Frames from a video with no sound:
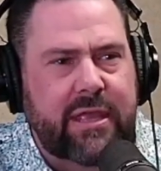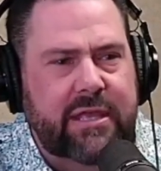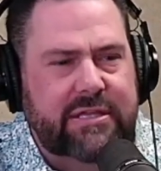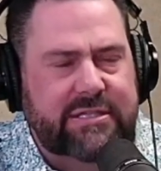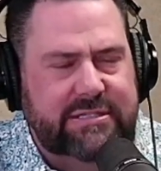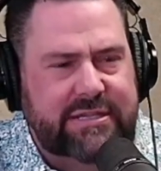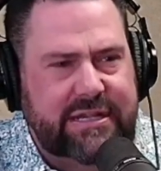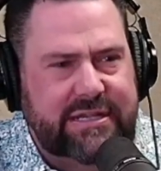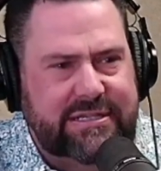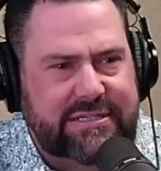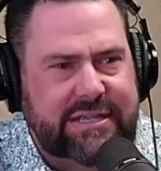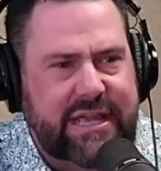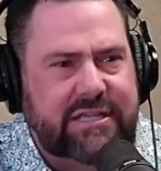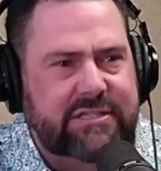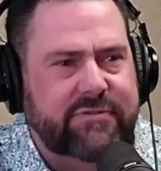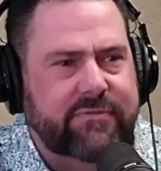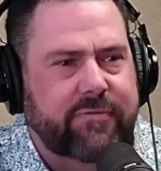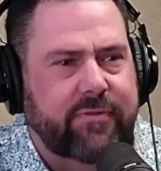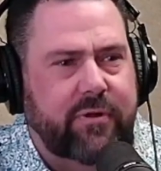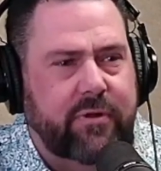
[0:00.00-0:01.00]

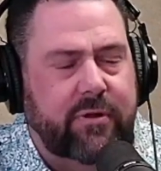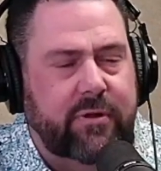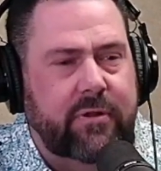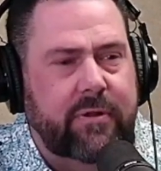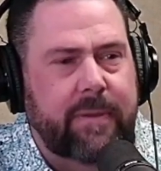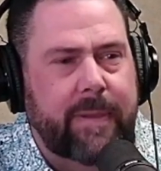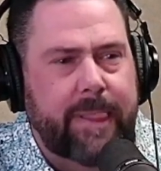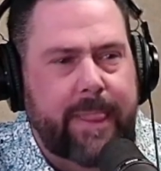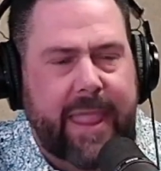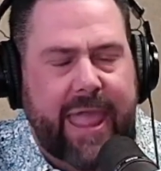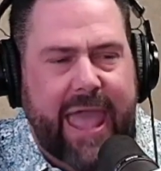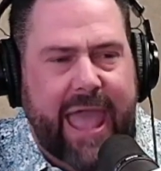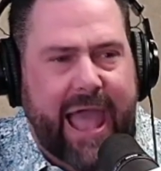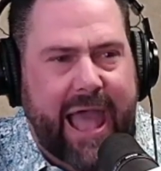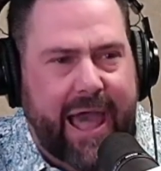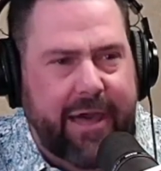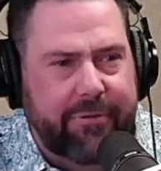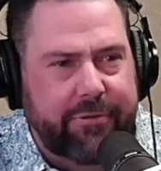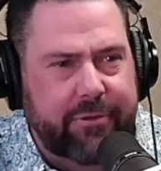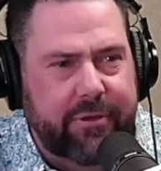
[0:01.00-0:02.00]
successful
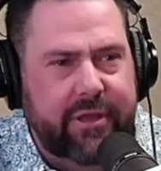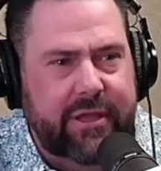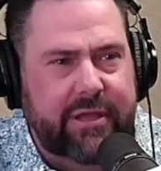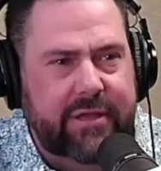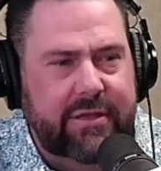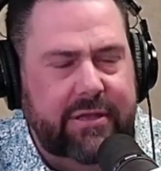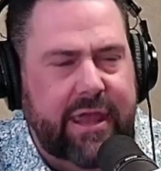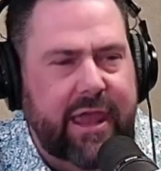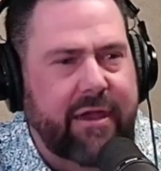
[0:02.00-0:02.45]
athlete,